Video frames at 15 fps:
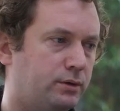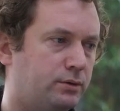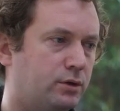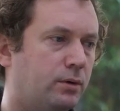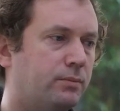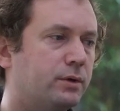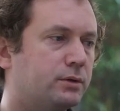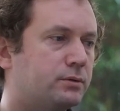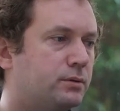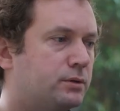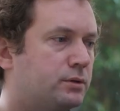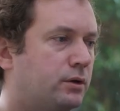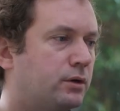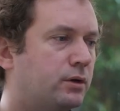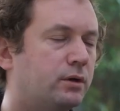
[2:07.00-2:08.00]
the topics we're
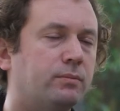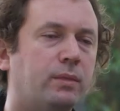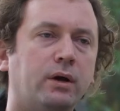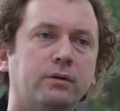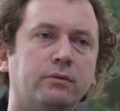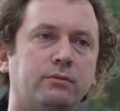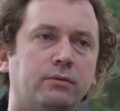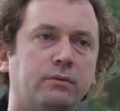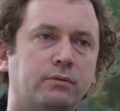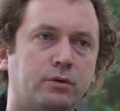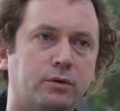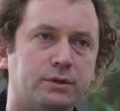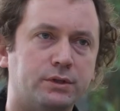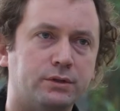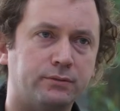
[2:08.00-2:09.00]
talking about, of
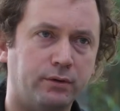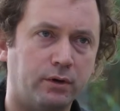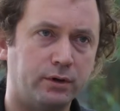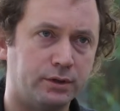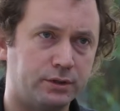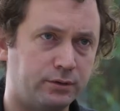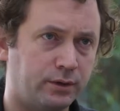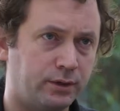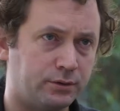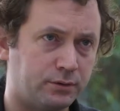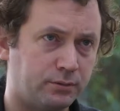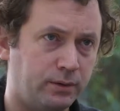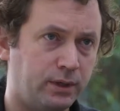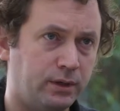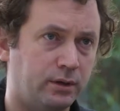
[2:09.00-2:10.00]
course, is forestry in
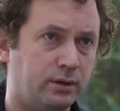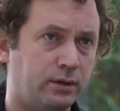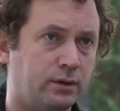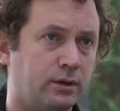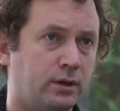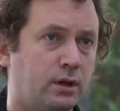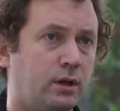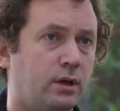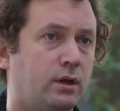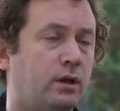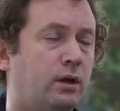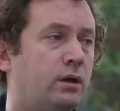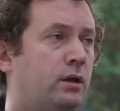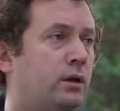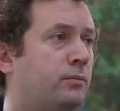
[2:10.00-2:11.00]
Sweden.
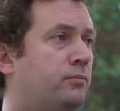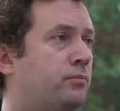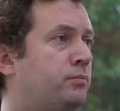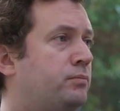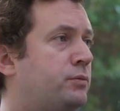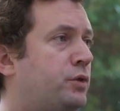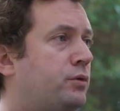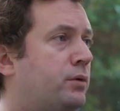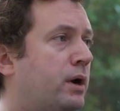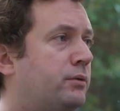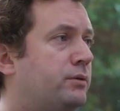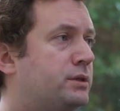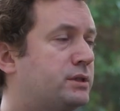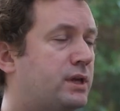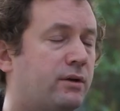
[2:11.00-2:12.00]
And
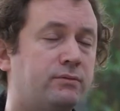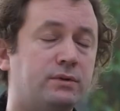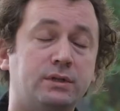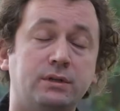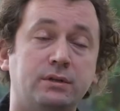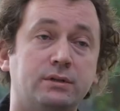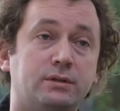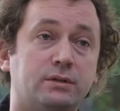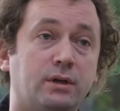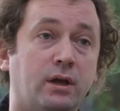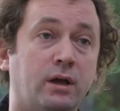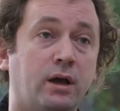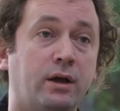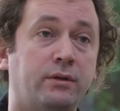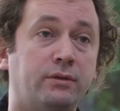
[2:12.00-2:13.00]
throughout the 70s
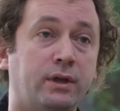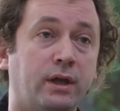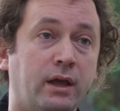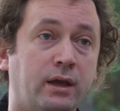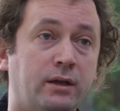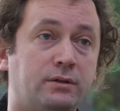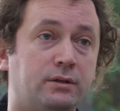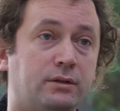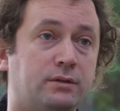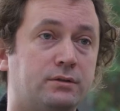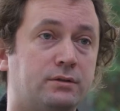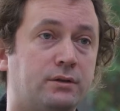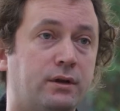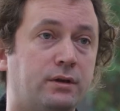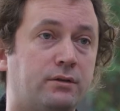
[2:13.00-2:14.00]
and the
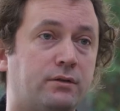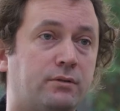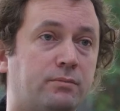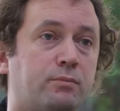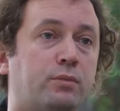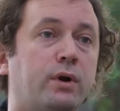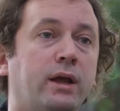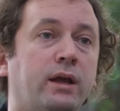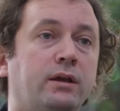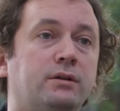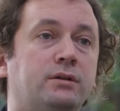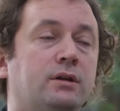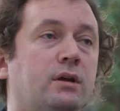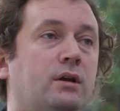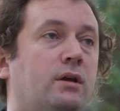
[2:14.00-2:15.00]
80s, they
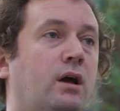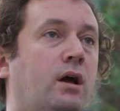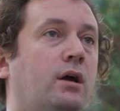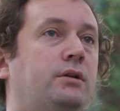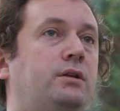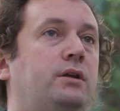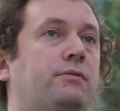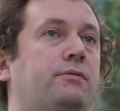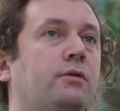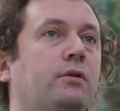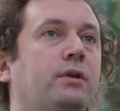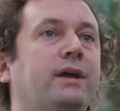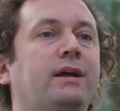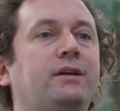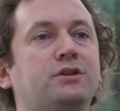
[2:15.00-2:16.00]
sprayed a
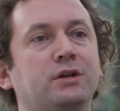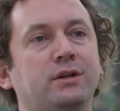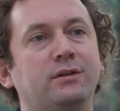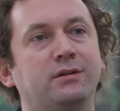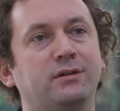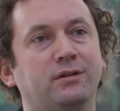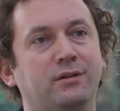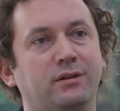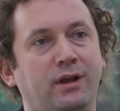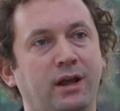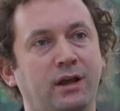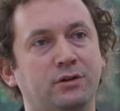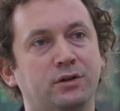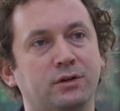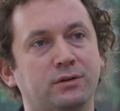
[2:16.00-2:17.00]
defoliation
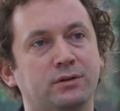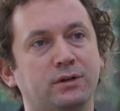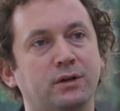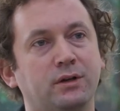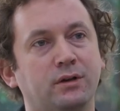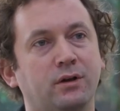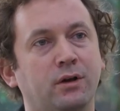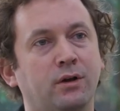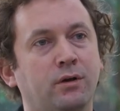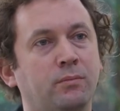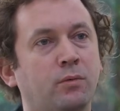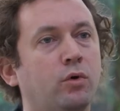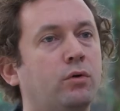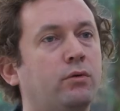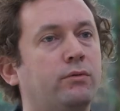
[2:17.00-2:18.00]
agent
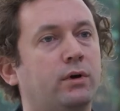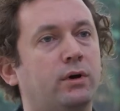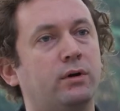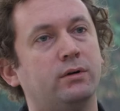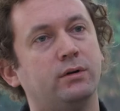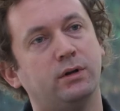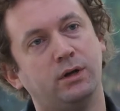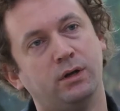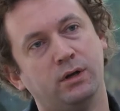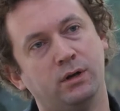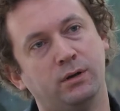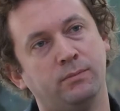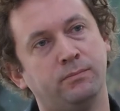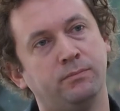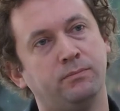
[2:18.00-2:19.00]
over
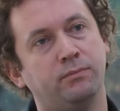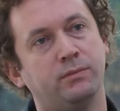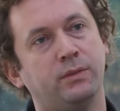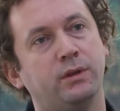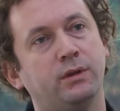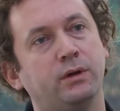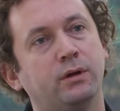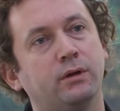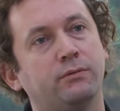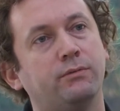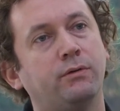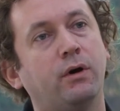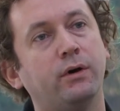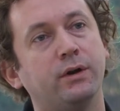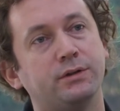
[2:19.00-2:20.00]
the
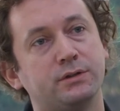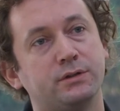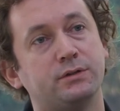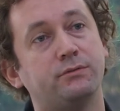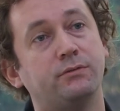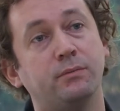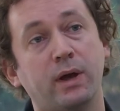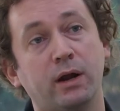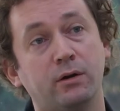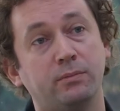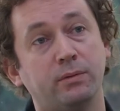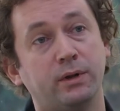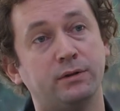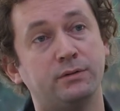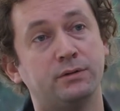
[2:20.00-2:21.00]
forests from
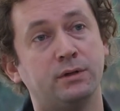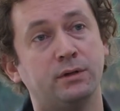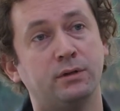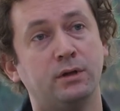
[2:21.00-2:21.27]
aeroplanes